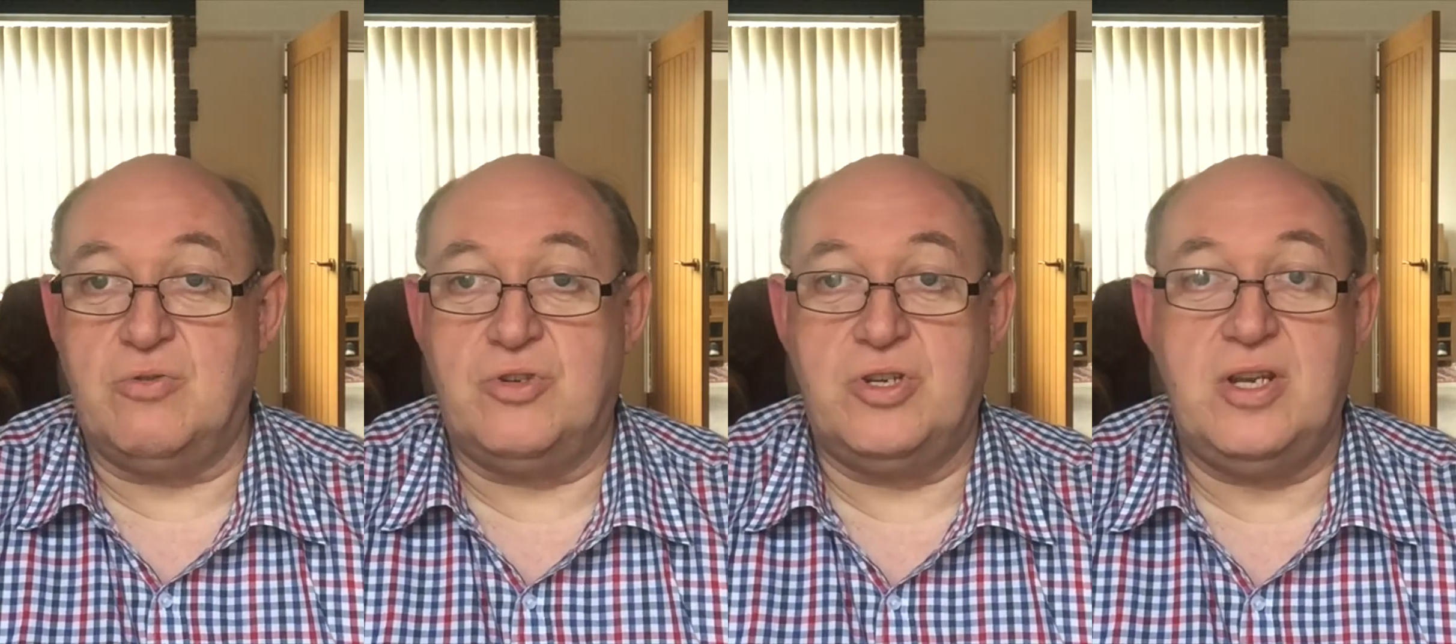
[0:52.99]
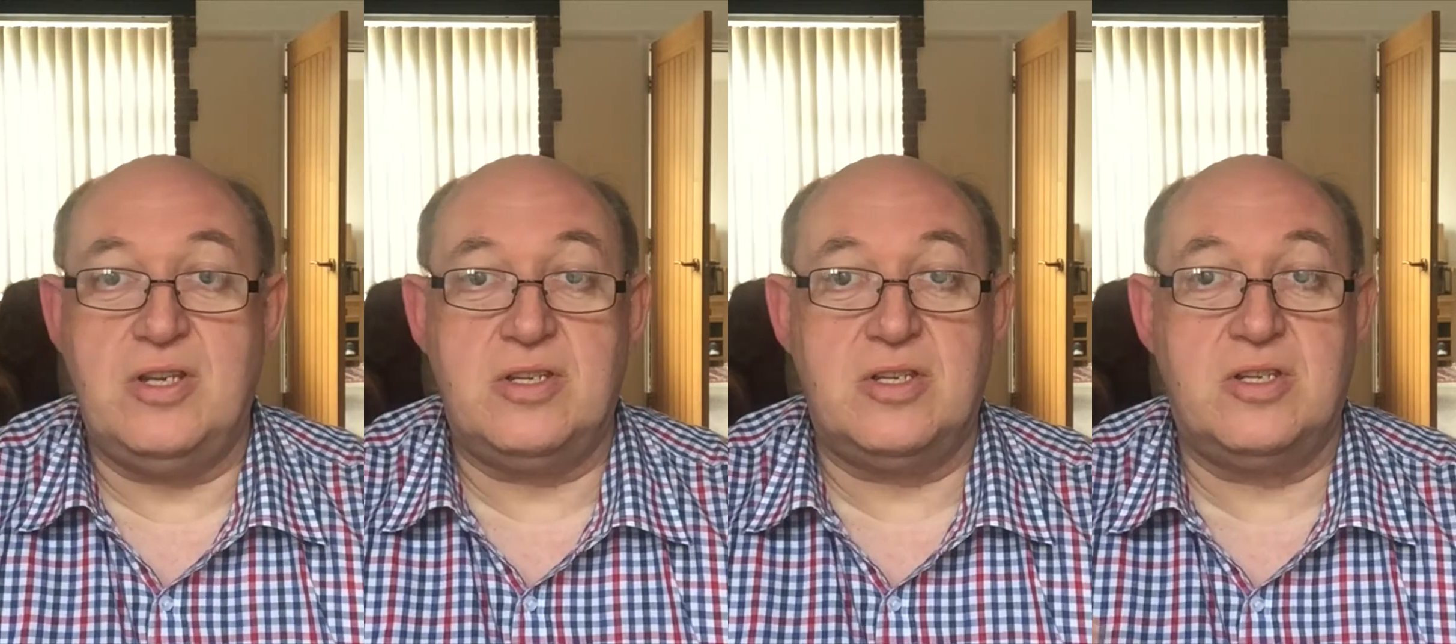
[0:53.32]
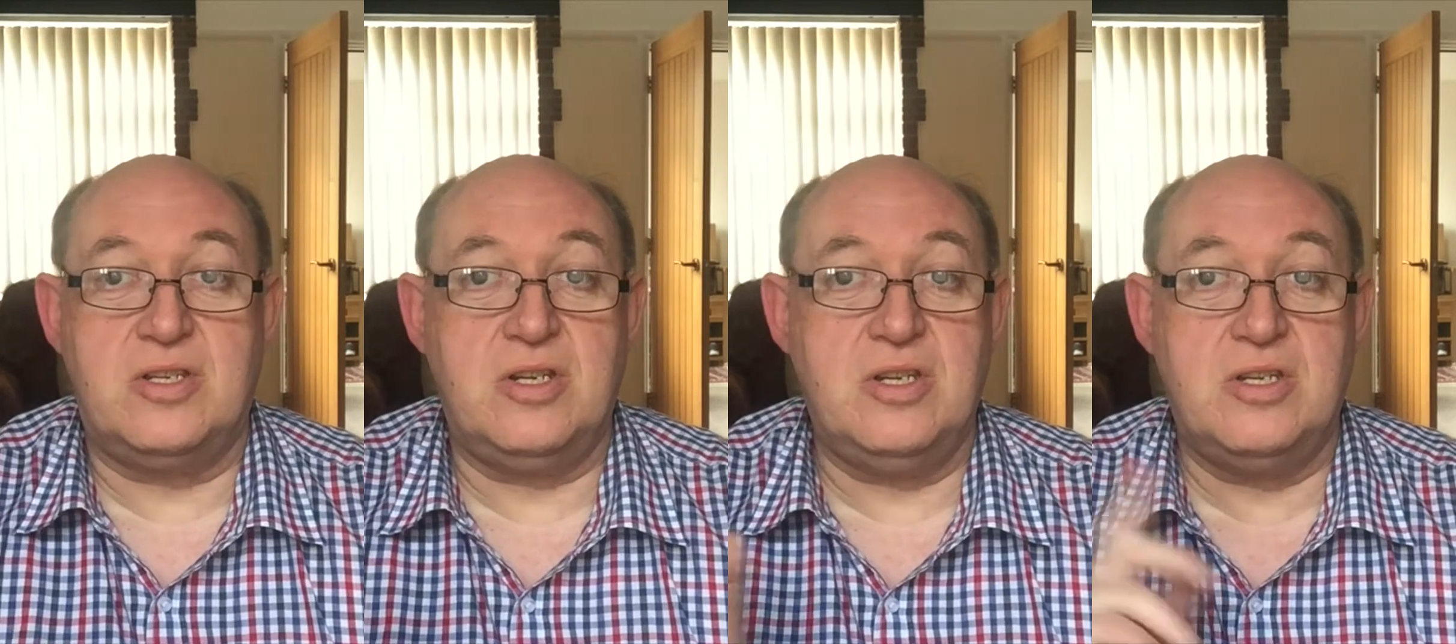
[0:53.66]
Jesus
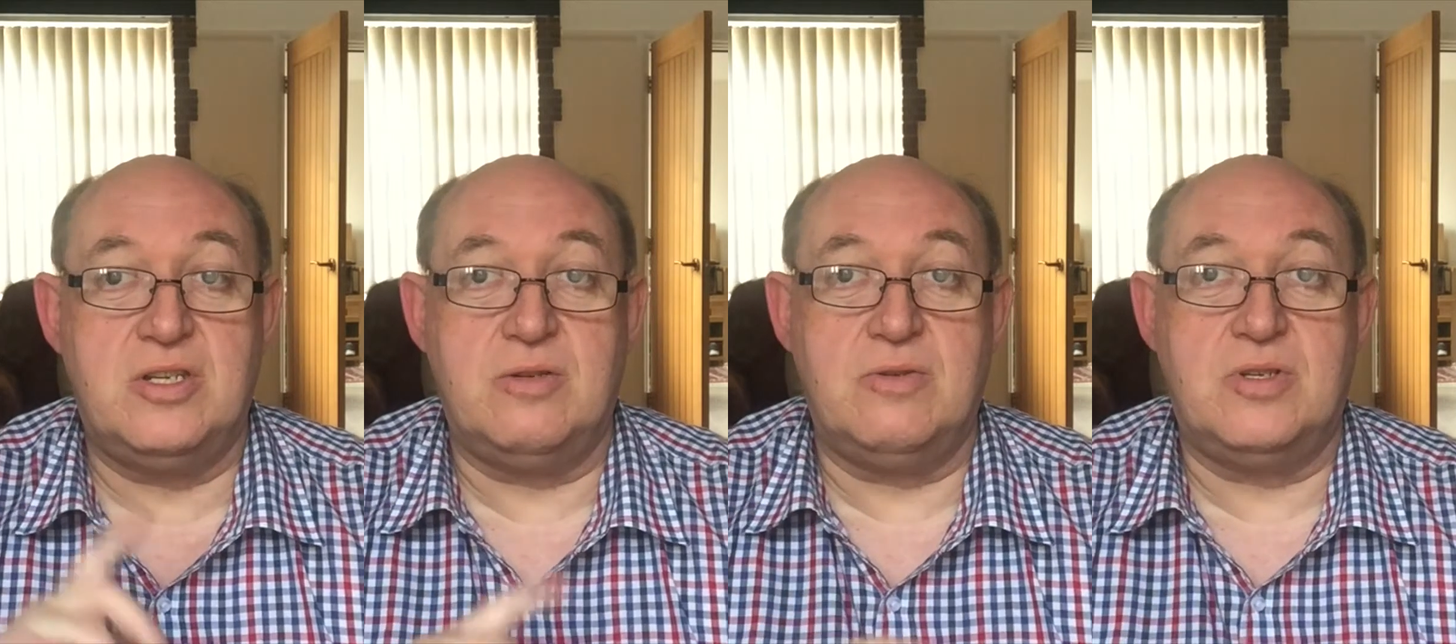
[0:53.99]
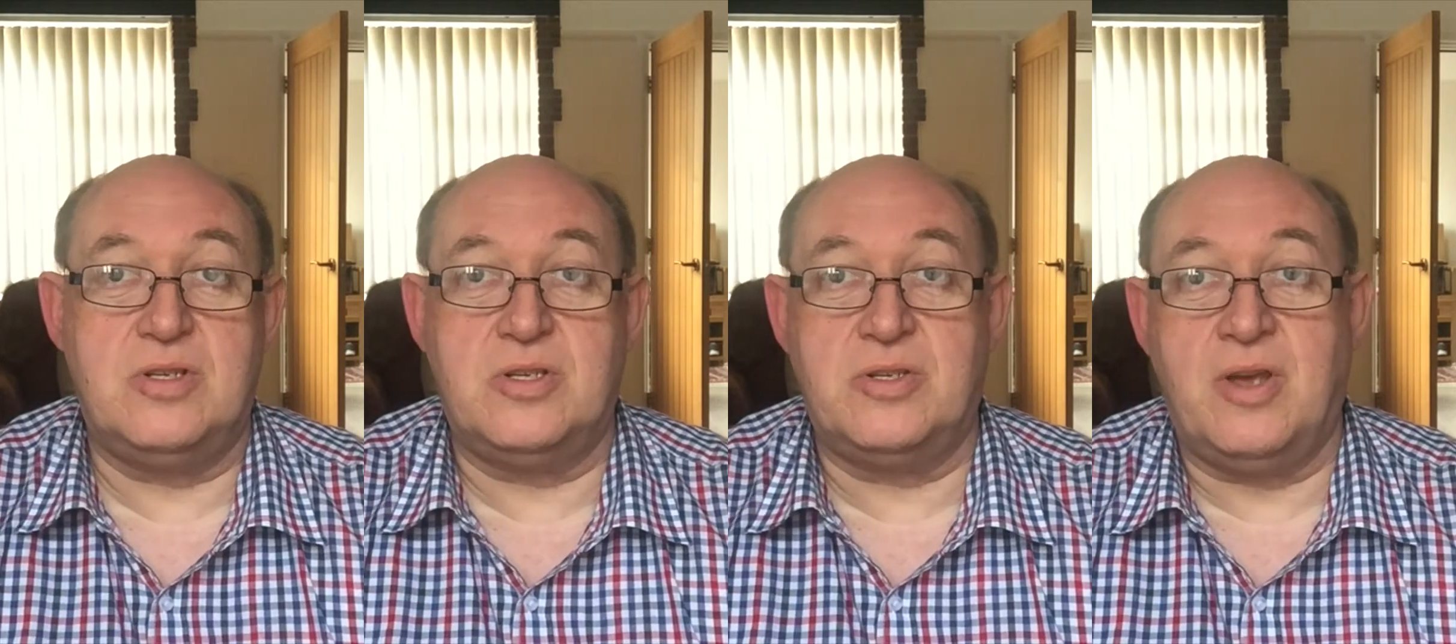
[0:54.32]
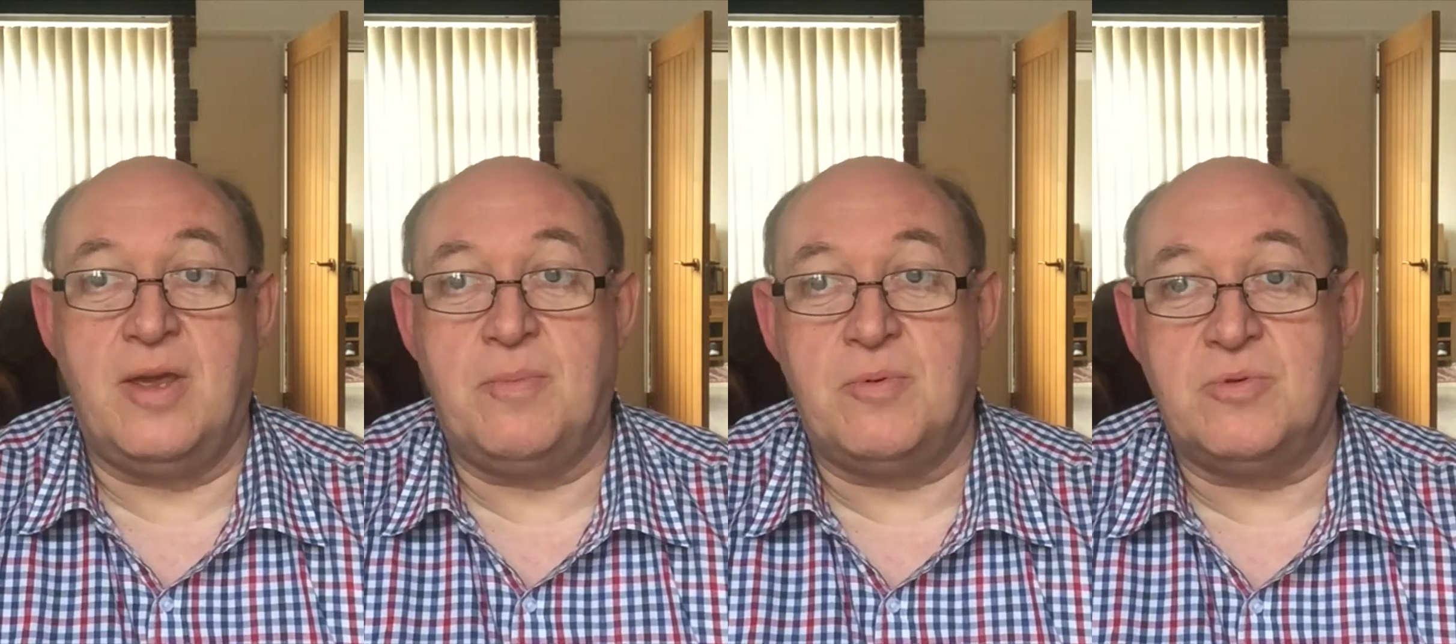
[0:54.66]
turns to his
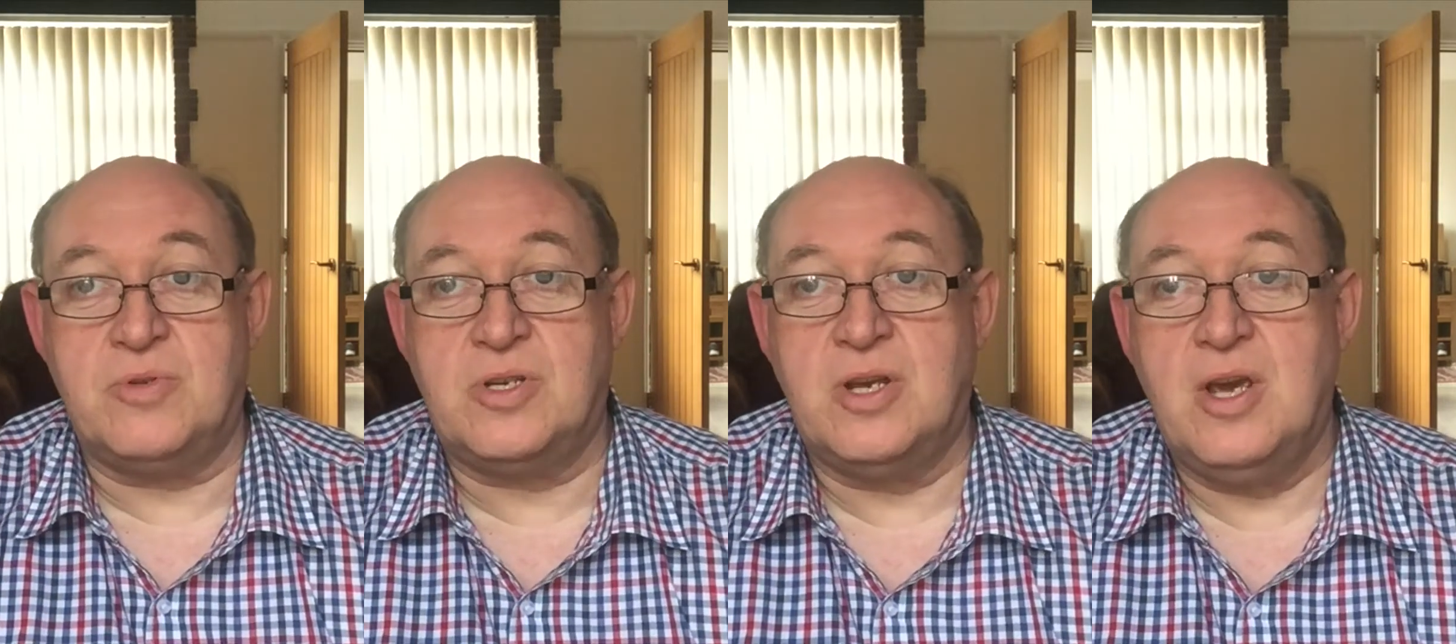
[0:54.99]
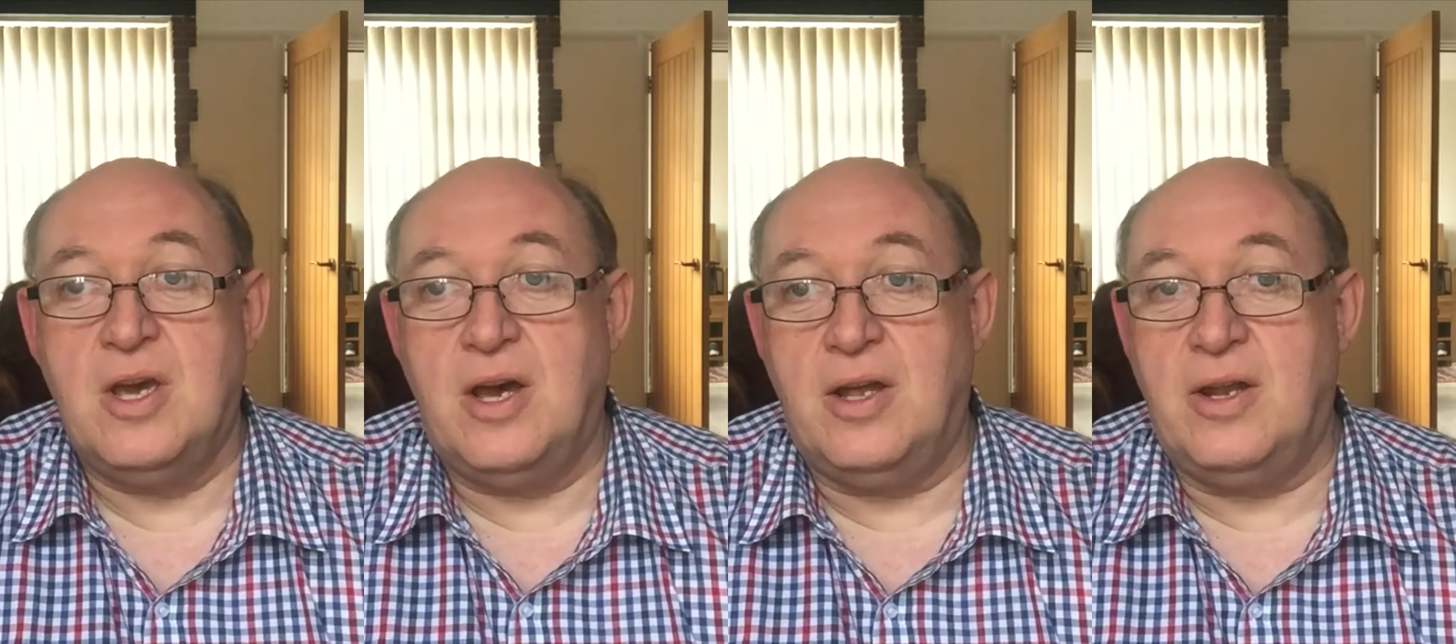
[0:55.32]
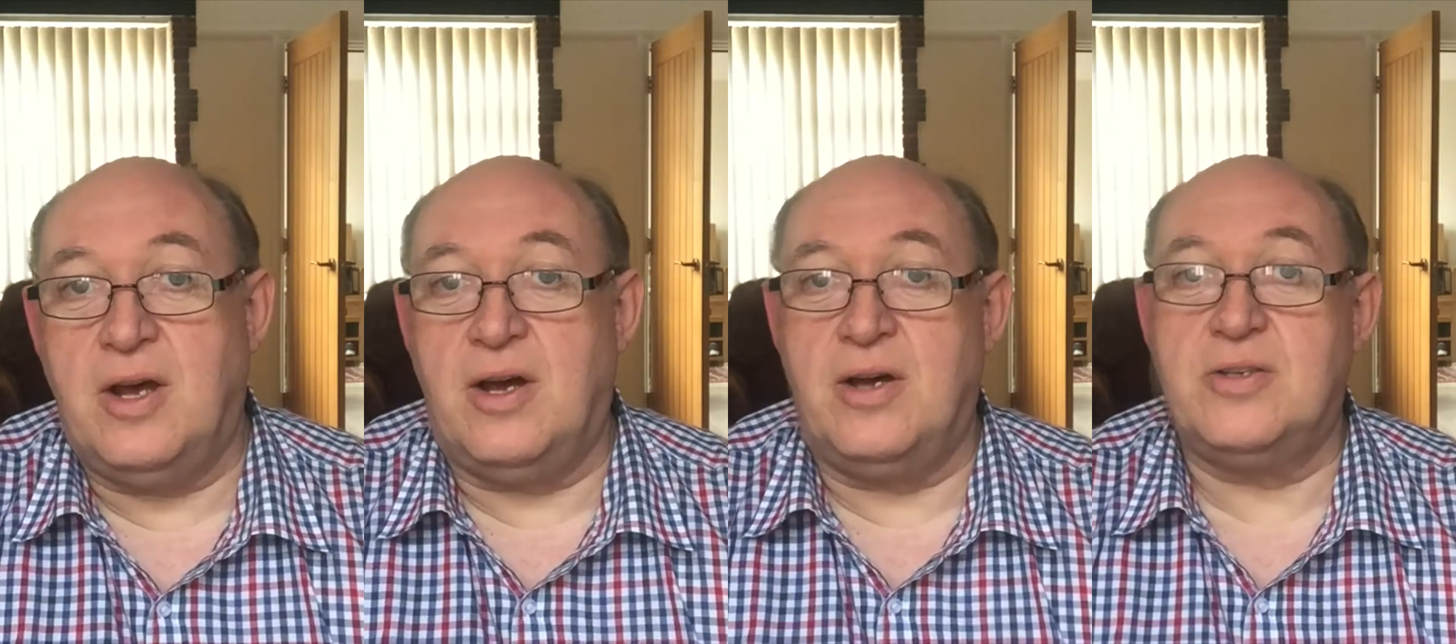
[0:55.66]
disciples and
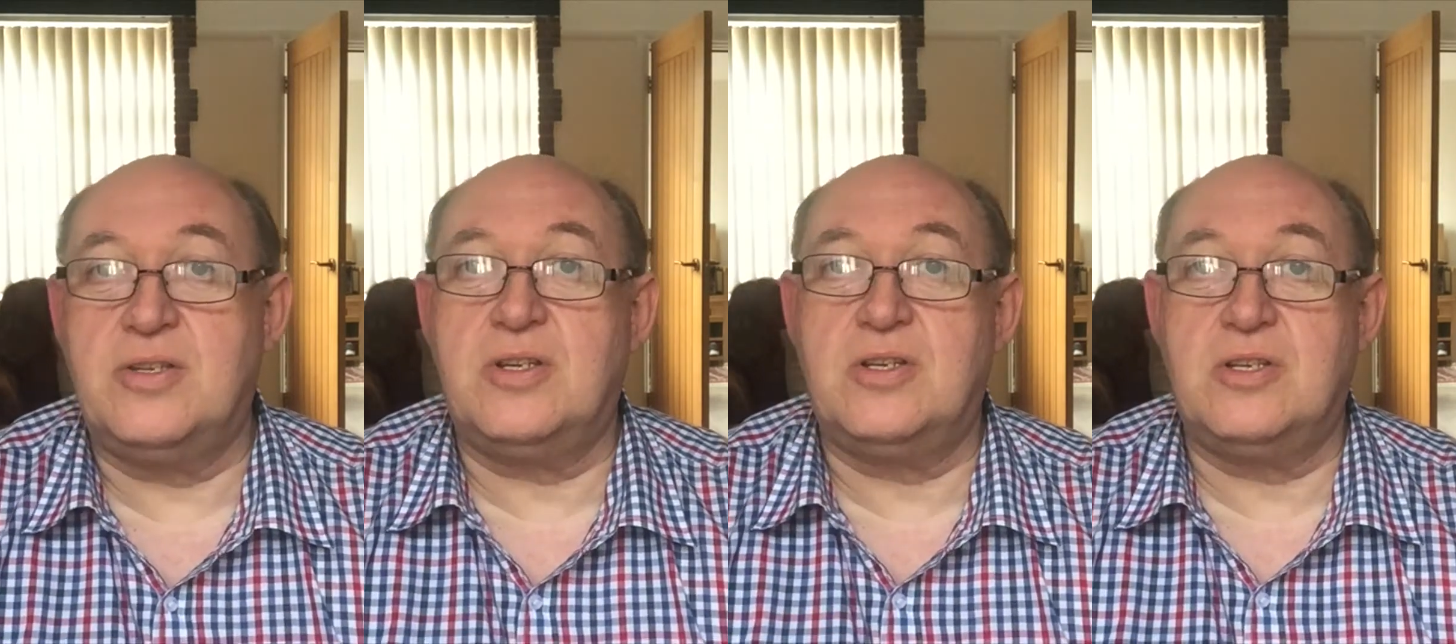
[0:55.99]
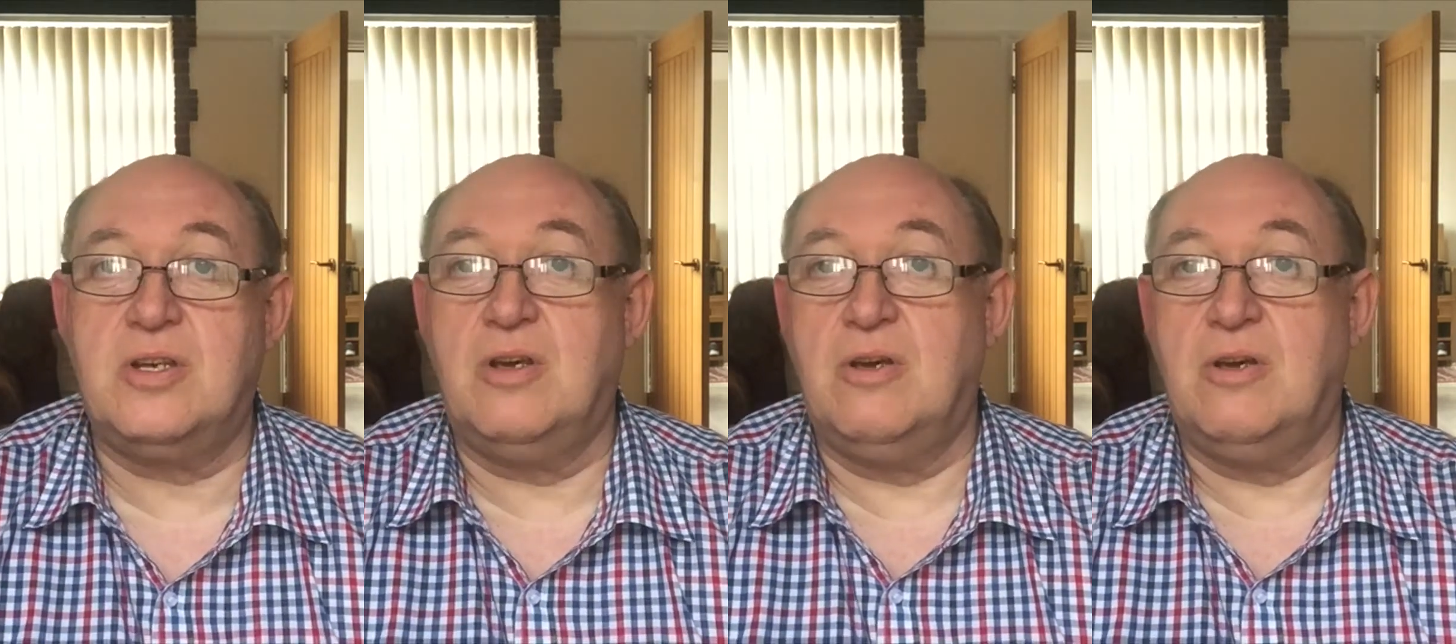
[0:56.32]
asks,